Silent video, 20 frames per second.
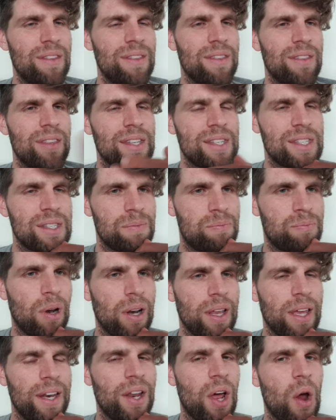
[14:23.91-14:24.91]
this is
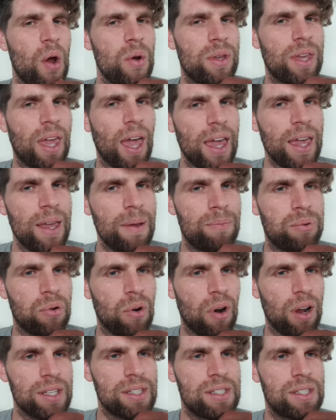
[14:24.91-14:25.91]
probably an okay
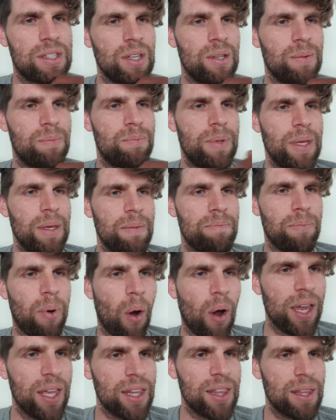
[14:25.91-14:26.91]
price to be
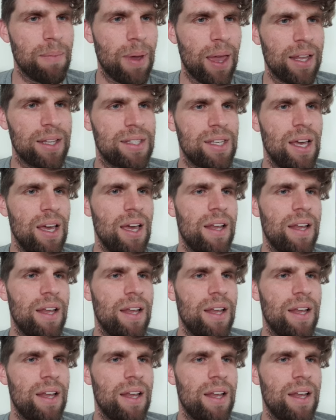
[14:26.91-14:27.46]
buying them at.